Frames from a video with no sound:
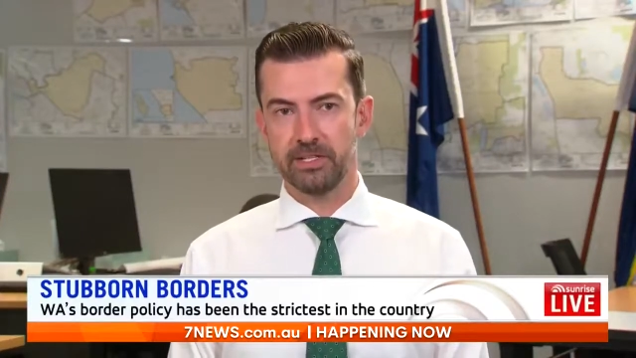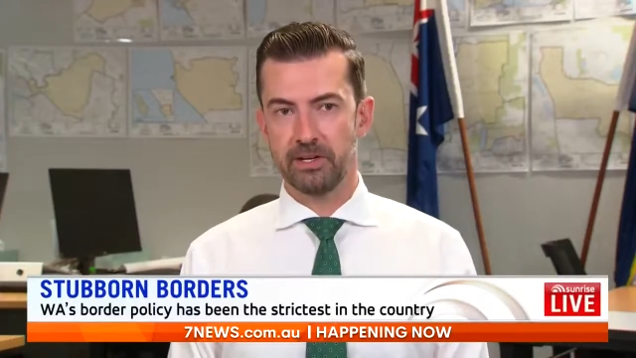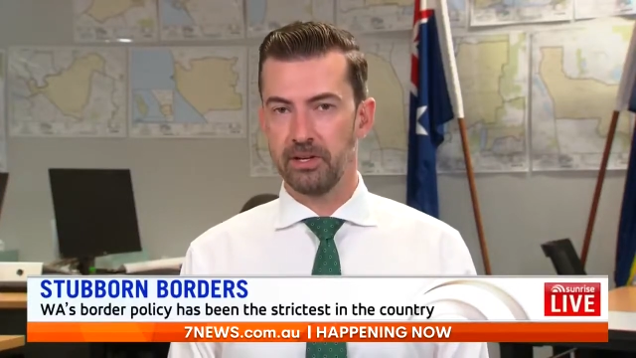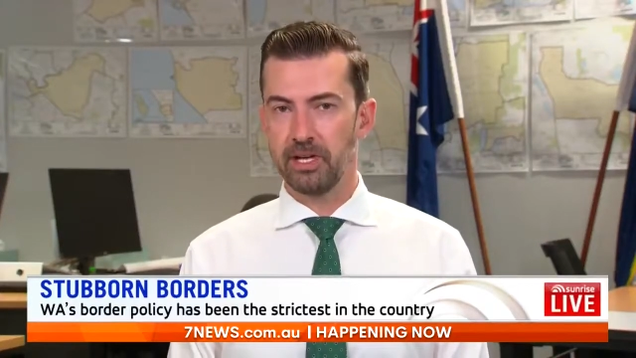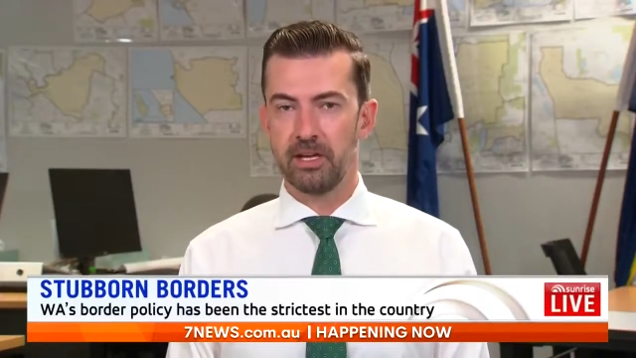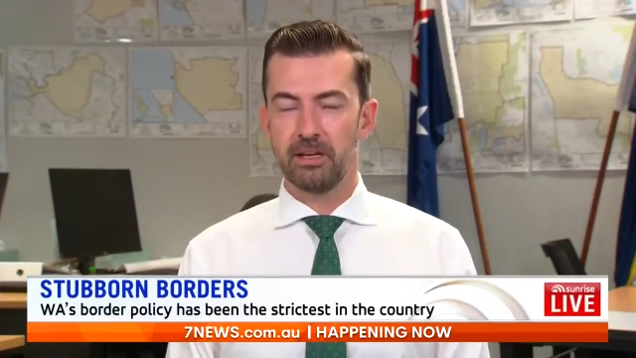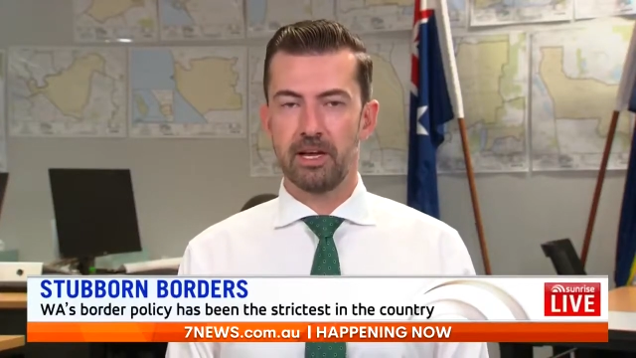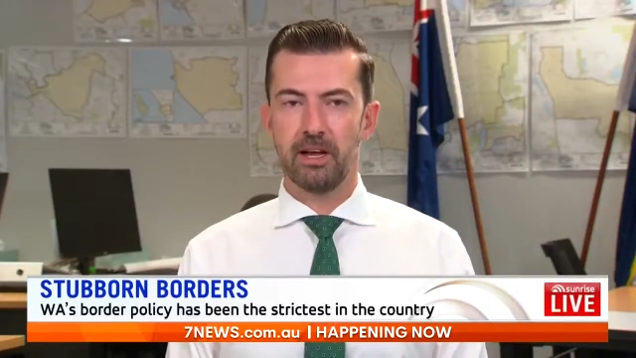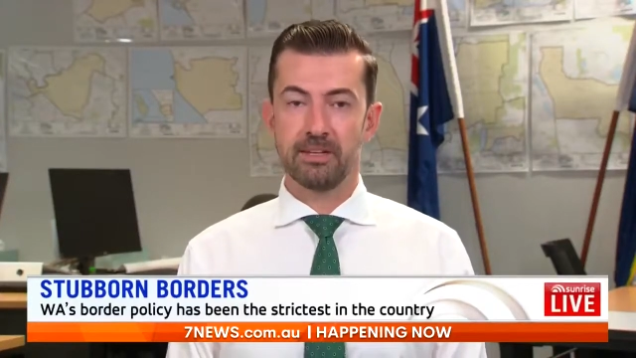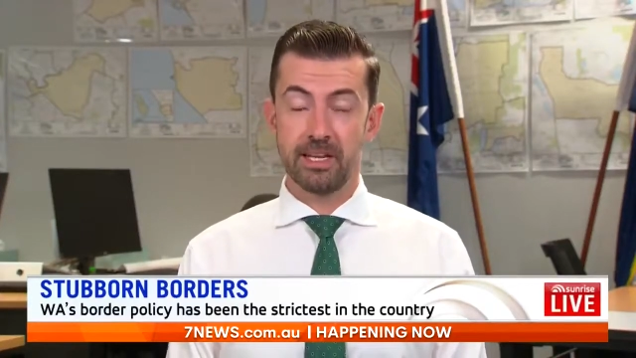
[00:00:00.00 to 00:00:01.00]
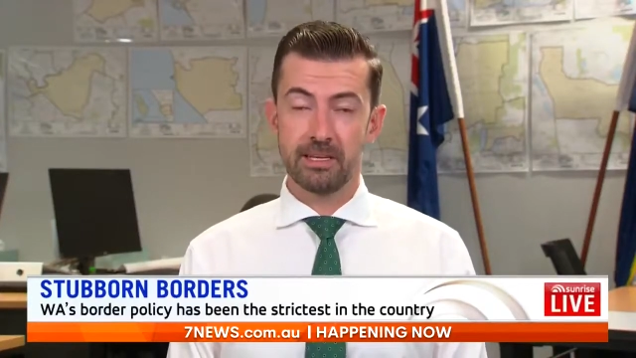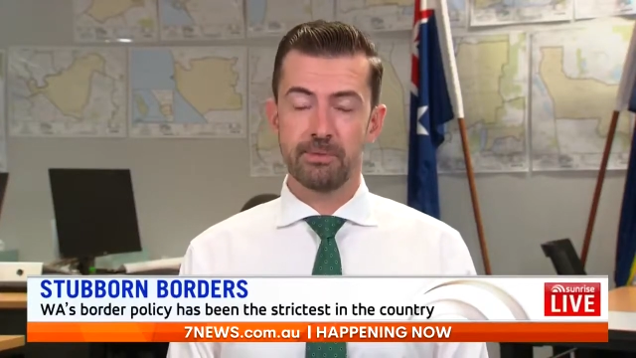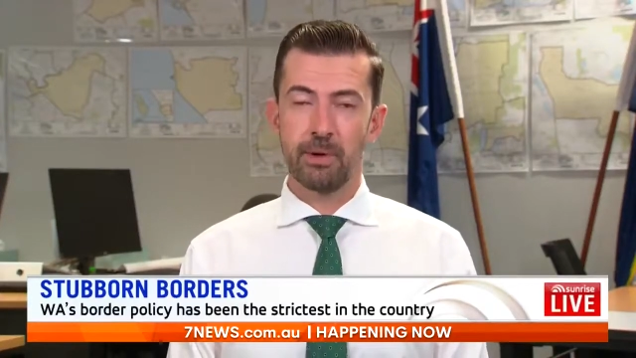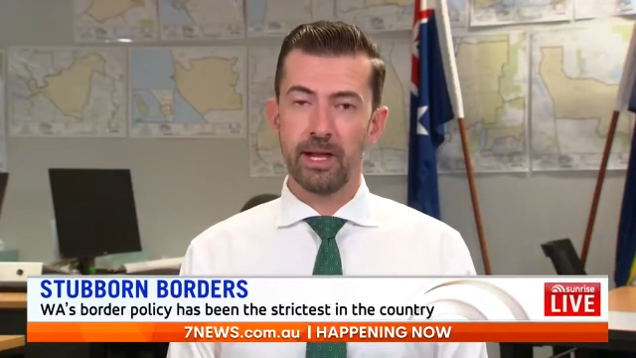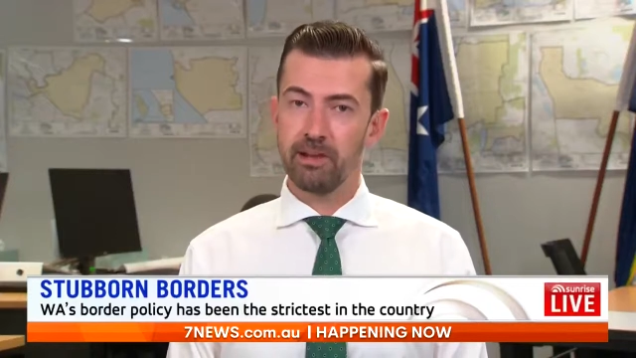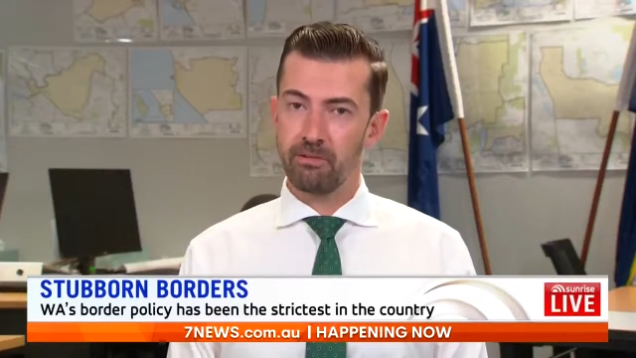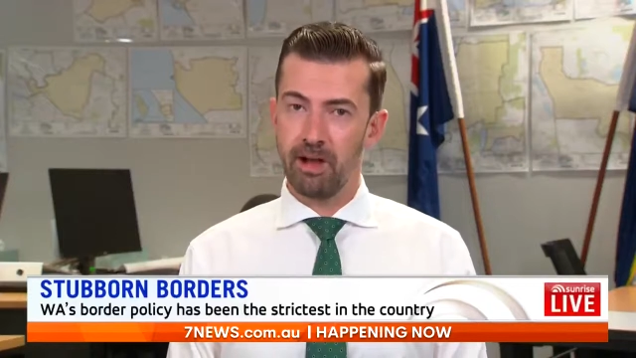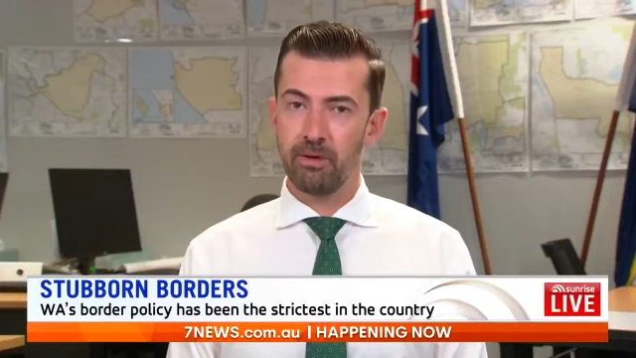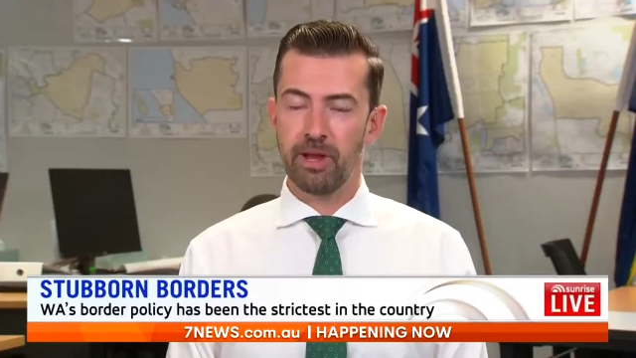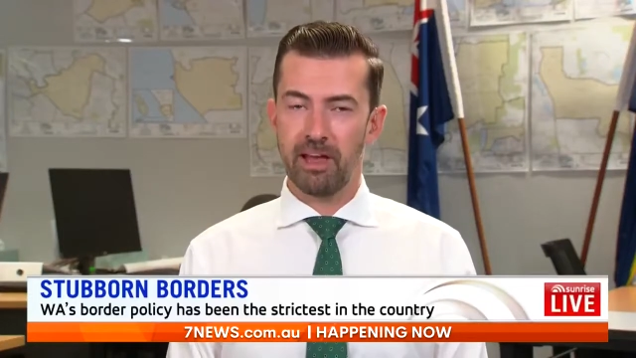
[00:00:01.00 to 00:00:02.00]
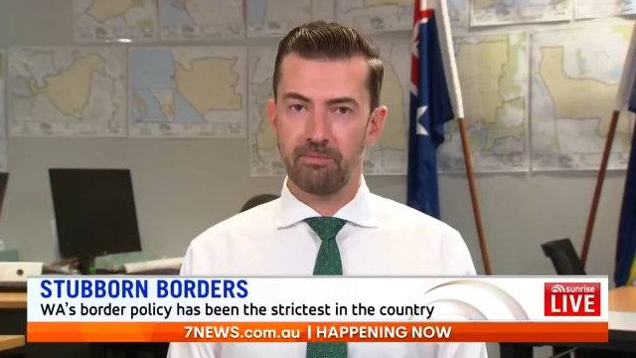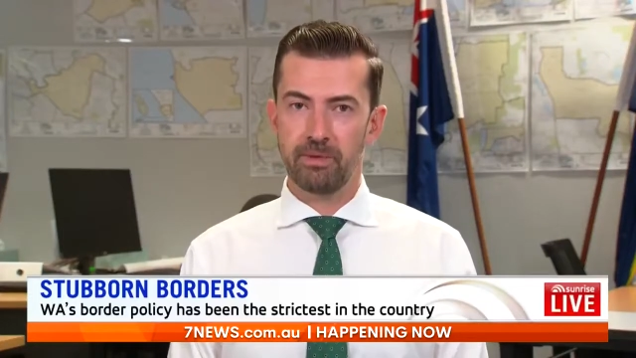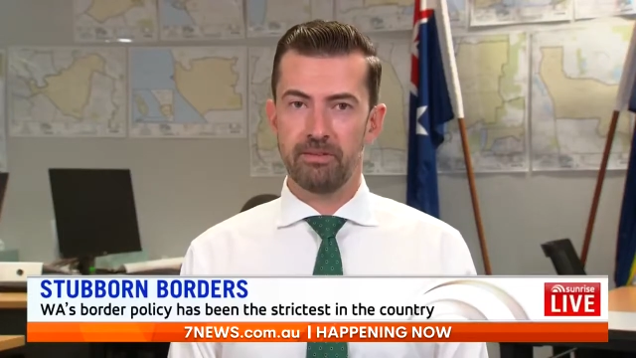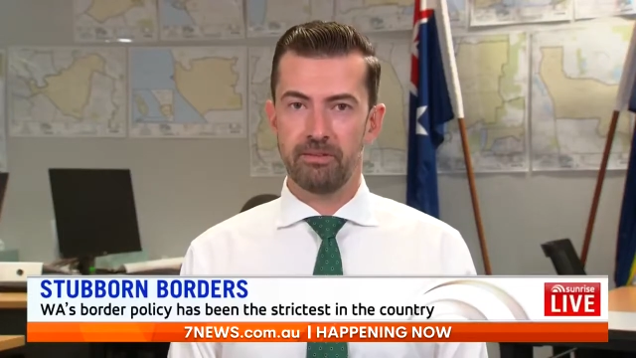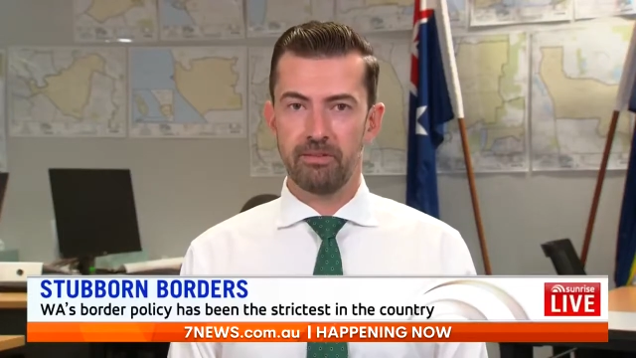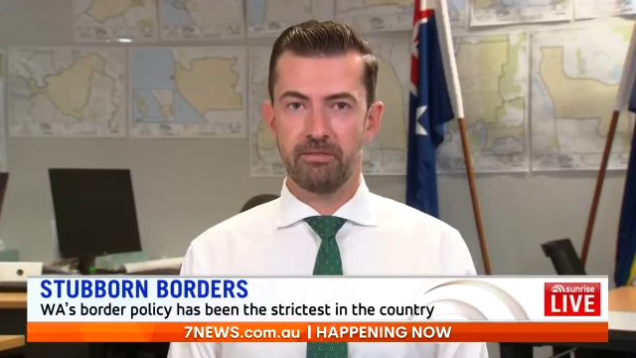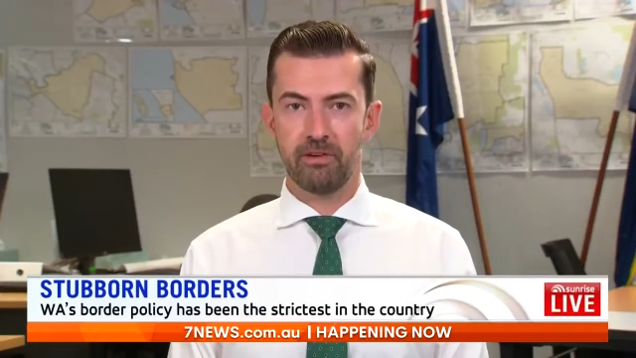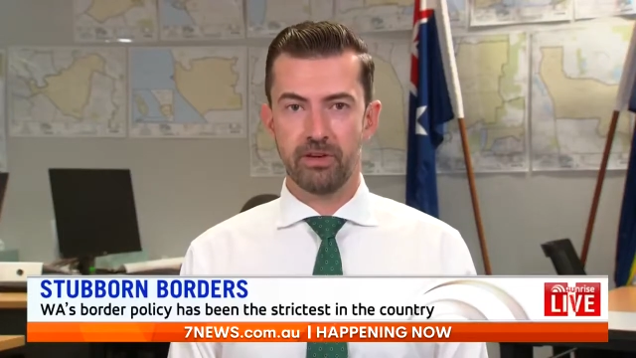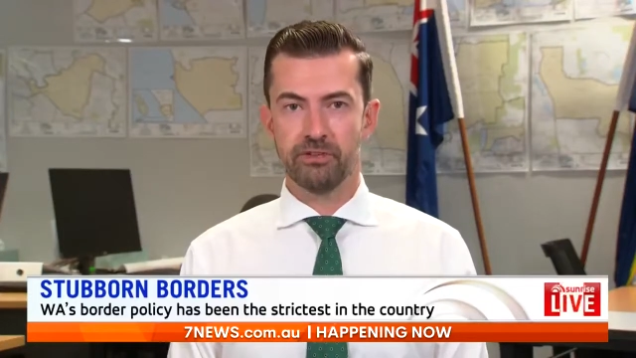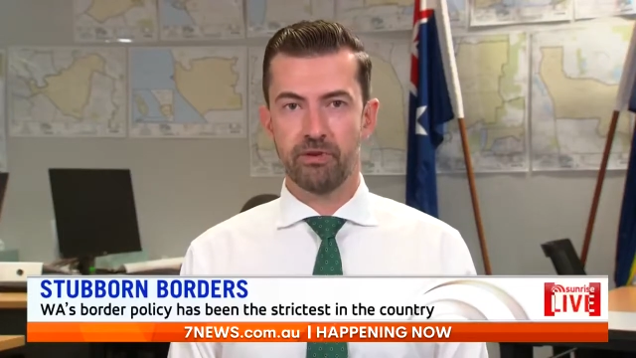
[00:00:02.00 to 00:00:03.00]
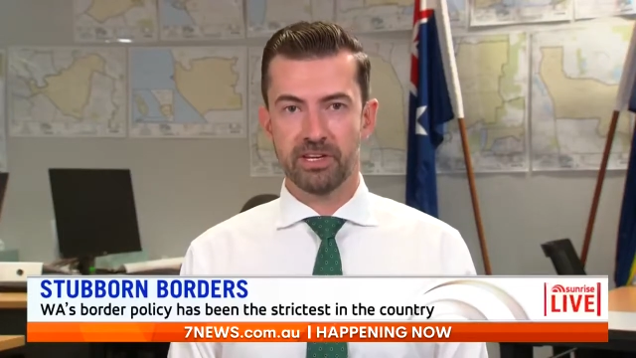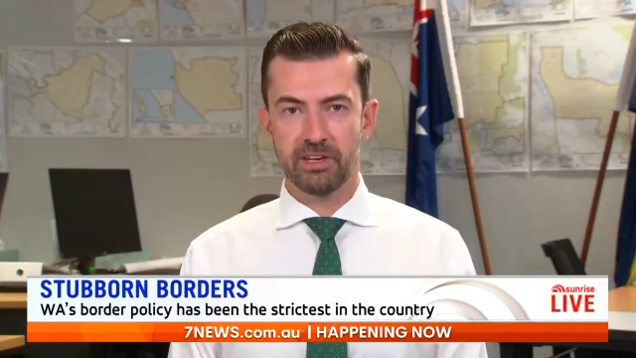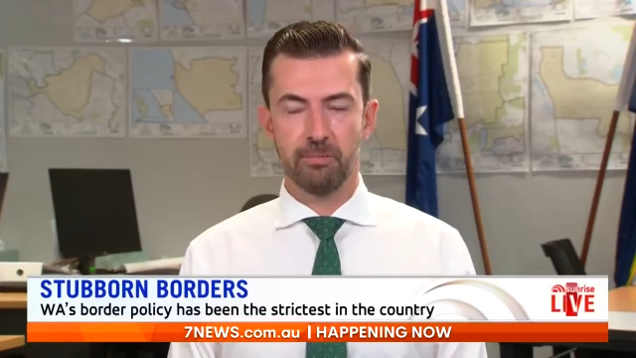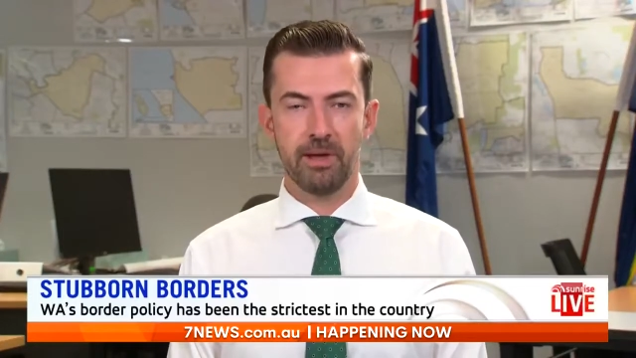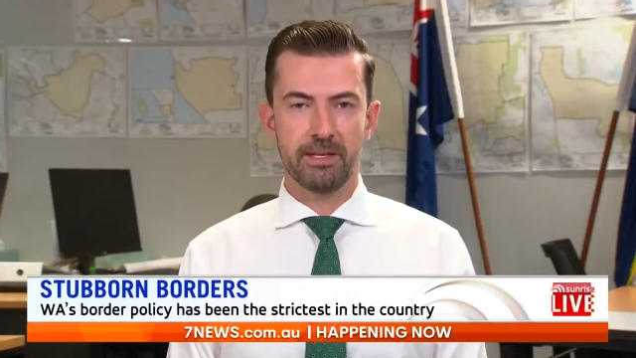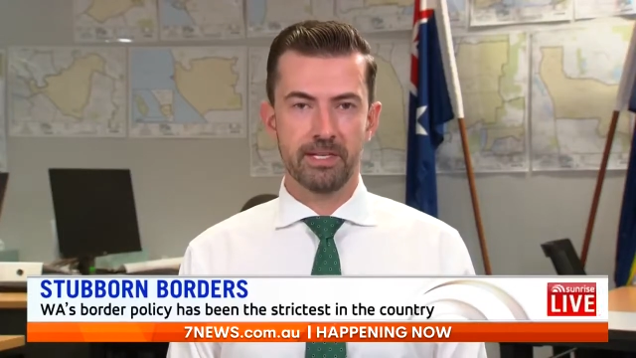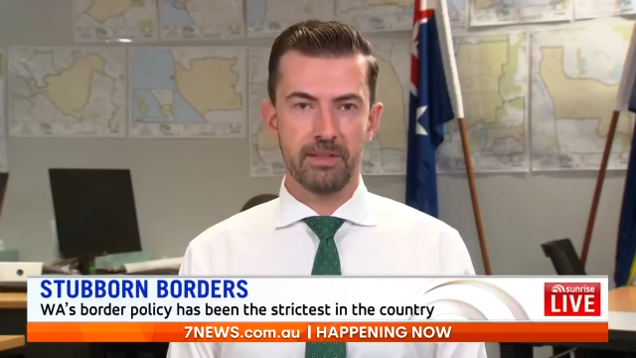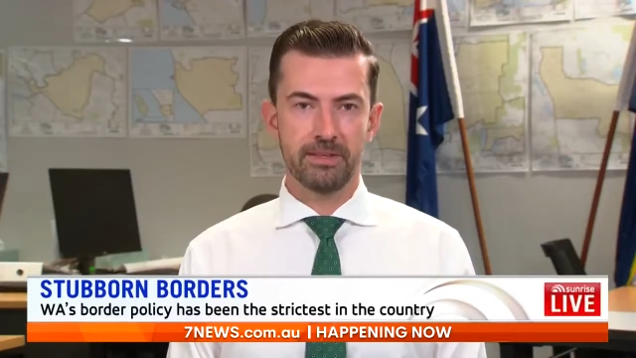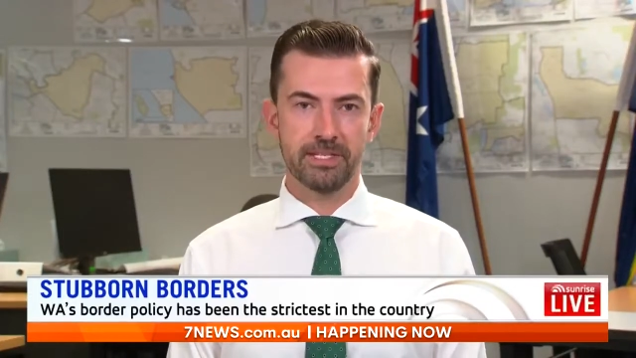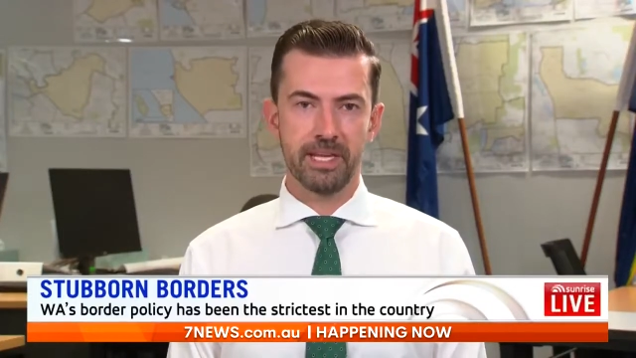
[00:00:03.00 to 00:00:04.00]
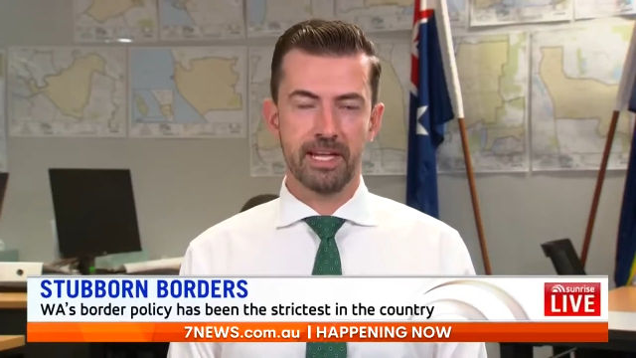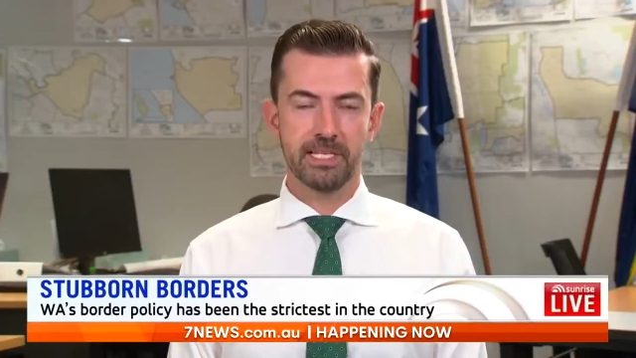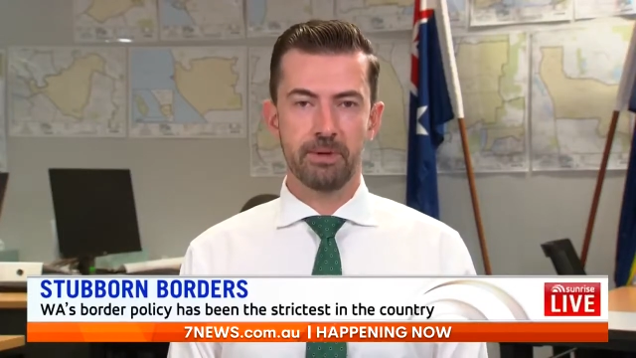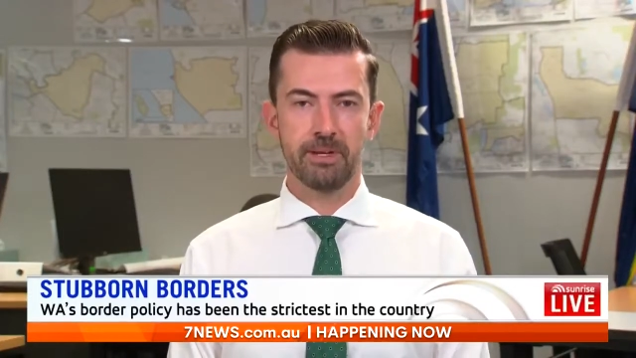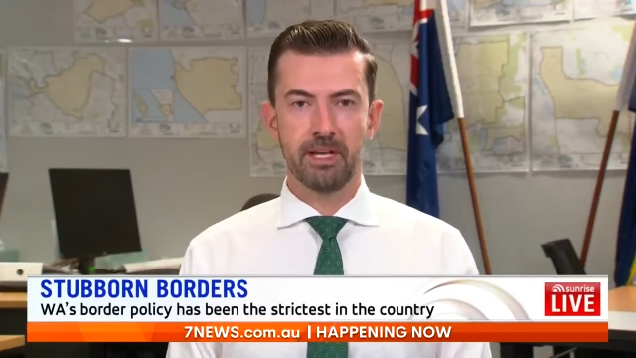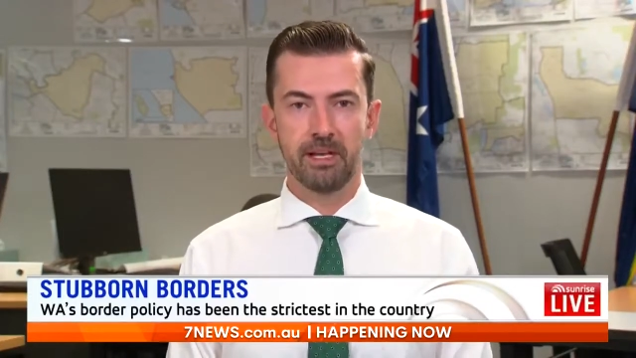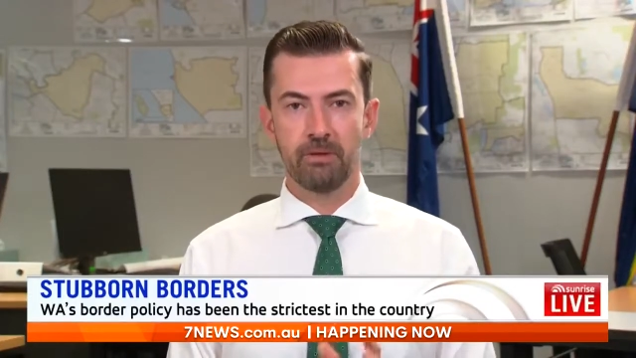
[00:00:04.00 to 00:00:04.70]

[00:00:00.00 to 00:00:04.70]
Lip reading: So in WA, you're right, we have been very strict compared to other states, but